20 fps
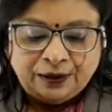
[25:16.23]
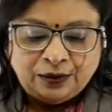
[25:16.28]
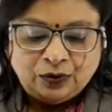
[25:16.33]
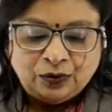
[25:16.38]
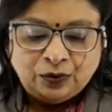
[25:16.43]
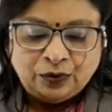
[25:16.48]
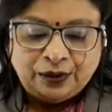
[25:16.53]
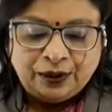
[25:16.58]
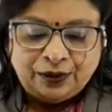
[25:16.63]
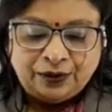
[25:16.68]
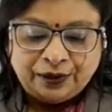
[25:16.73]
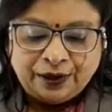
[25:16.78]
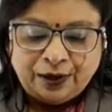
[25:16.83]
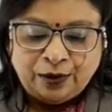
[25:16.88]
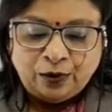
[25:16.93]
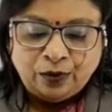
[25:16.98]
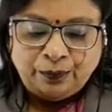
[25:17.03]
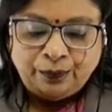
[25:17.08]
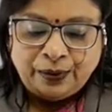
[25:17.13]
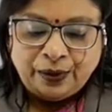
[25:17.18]
So they try
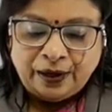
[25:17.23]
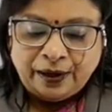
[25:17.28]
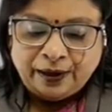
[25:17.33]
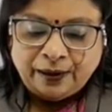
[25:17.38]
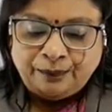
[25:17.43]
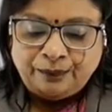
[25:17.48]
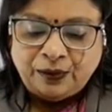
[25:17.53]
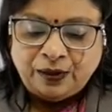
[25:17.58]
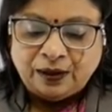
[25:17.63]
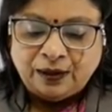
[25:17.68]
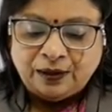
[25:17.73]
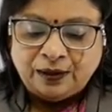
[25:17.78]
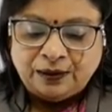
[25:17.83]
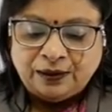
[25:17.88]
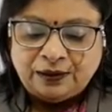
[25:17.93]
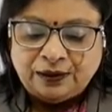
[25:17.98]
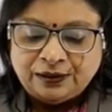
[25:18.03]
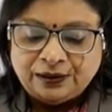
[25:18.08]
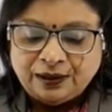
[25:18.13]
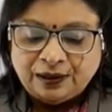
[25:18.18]
to build up
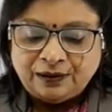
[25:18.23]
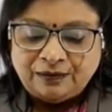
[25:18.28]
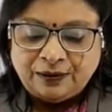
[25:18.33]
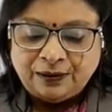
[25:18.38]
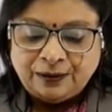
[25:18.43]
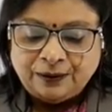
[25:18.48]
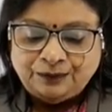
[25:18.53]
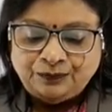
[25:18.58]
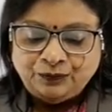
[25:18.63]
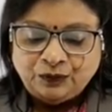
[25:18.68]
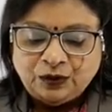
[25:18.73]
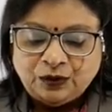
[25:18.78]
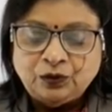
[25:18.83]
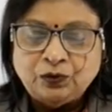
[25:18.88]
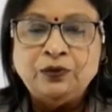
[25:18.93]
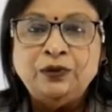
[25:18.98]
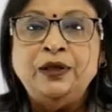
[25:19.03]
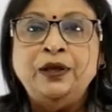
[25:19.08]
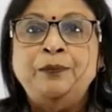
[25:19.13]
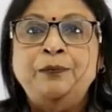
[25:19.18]
the reserve.
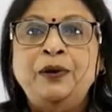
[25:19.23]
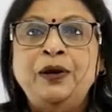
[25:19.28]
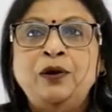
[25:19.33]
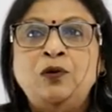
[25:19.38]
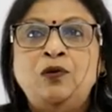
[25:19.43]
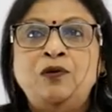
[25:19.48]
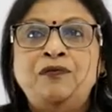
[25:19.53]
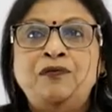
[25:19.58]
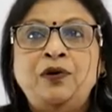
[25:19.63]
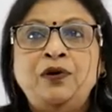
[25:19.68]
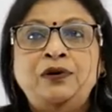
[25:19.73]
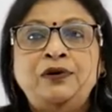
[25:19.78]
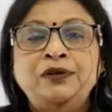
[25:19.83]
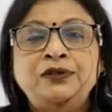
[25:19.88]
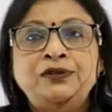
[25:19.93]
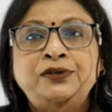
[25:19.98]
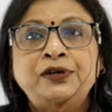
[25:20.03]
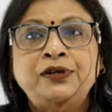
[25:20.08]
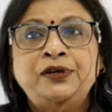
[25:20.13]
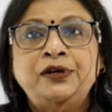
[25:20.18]
So they may go for
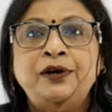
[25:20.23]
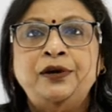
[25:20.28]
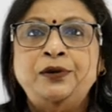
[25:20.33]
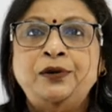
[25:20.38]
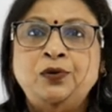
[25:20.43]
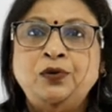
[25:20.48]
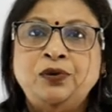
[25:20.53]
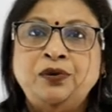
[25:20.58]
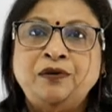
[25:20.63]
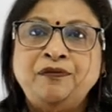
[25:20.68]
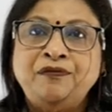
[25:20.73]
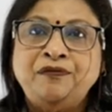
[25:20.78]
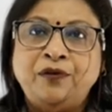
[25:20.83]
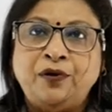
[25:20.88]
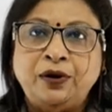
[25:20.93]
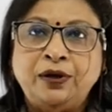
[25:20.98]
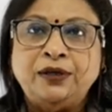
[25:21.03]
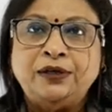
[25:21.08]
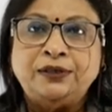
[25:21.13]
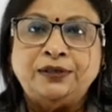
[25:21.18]
restricted use of
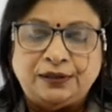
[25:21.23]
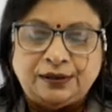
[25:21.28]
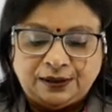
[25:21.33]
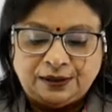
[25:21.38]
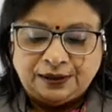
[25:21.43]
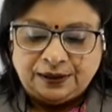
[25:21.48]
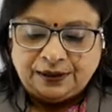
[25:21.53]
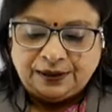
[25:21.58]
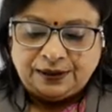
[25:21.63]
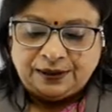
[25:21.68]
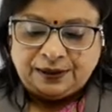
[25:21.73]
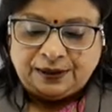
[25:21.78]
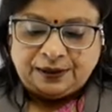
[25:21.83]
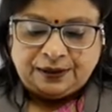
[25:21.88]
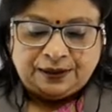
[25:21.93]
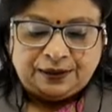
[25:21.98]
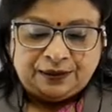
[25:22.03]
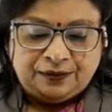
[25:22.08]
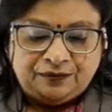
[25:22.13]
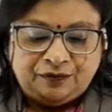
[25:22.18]
forex
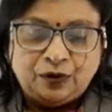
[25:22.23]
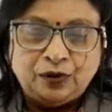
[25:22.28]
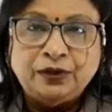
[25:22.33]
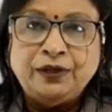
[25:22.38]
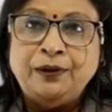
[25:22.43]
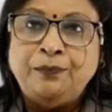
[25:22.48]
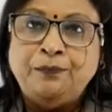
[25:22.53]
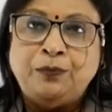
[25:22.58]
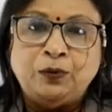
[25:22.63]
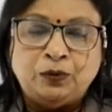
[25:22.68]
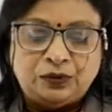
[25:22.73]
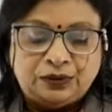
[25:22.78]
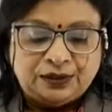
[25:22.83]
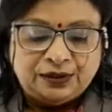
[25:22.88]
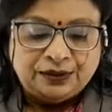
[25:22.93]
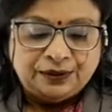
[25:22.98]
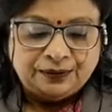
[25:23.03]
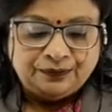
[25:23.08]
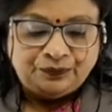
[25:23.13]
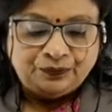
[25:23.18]
for the
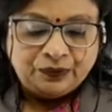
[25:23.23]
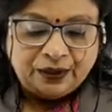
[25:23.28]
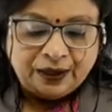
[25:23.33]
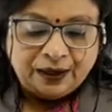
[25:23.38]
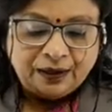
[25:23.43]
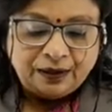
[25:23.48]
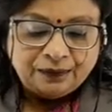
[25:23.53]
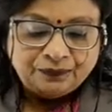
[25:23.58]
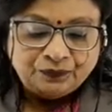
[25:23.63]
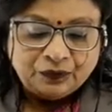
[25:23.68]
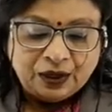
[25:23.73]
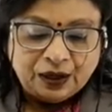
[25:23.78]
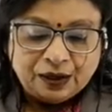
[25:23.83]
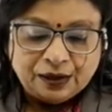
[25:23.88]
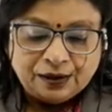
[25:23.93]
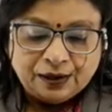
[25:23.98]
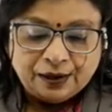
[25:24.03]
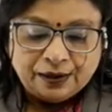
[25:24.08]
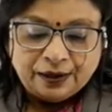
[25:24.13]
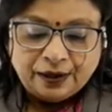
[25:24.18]
imports. Then
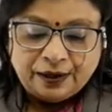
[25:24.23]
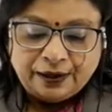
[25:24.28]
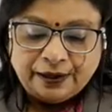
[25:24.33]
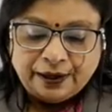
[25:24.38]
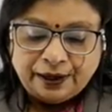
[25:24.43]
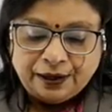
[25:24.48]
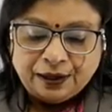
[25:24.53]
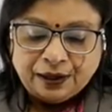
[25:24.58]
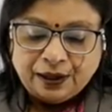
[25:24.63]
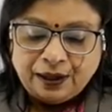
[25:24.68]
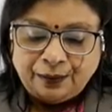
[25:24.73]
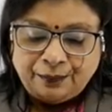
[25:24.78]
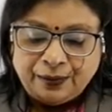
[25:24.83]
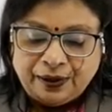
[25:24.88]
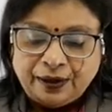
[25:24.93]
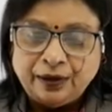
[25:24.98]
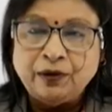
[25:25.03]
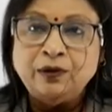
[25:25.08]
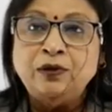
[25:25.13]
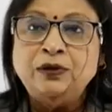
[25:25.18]
external debts,
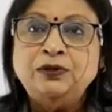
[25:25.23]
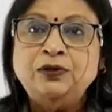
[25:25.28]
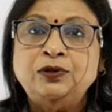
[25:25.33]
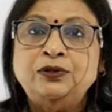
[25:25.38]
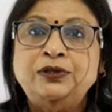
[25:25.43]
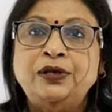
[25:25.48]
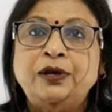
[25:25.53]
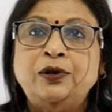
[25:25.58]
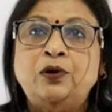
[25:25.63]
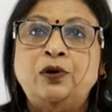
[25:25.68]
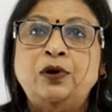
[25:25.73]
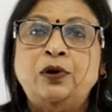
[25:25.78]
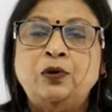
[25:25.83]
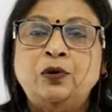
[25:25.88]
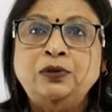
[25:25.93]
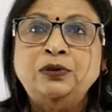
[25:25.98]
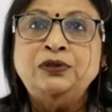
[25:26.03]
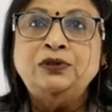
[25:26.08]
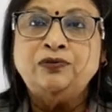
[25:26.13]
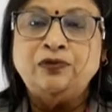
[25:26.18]
government can also secure
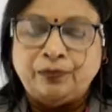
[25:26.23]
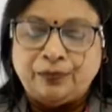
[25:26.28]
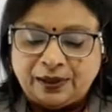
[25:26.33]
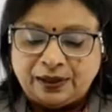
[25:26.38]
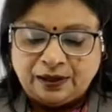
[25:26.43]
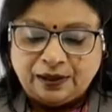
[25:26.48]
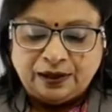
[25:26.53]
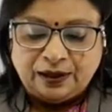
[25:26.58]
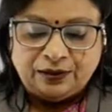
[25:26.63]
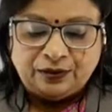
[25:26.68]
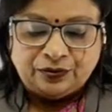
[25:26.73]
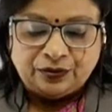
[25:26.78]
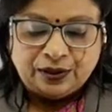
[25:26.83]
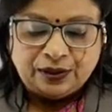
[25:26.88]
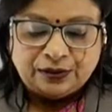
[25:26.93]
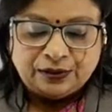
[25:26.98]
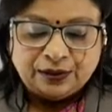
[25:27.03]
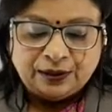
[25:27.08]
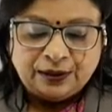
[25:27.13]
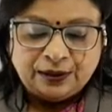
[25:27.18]
loans from other
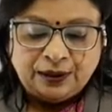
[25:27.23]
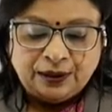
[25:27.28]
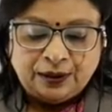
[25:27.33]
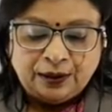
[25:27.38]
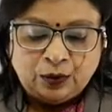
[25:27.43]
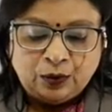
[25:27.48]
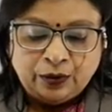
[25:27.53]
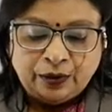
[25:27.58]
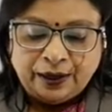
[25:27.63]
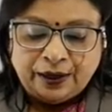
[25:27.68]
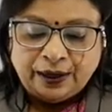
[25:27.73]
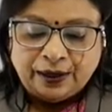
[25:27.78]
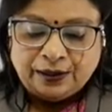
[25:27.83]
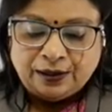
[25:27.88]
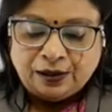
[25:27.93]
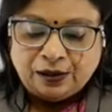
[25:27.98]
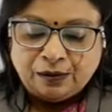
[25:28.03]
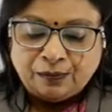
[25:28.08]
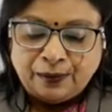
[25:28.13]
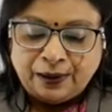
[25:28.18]
countries to
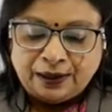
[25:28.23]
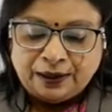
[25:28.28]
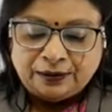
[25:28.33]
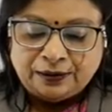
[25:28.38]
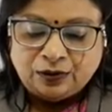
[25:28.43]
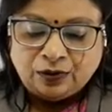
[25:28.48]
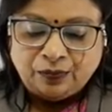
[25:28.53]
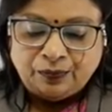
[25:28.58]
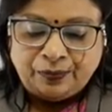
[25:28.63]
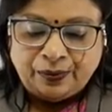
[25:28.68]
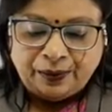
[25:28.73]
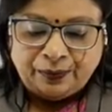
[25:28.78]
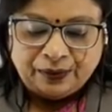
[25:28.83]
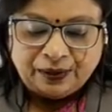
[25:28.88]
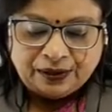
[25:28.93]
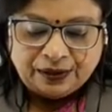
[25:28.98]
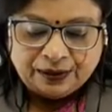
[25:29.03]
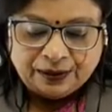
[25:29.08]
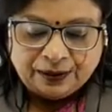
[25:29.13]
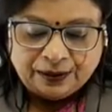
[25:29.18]
correct its balance of
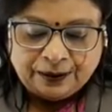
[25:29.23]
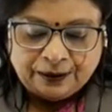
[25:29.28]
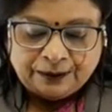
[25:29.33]
payment.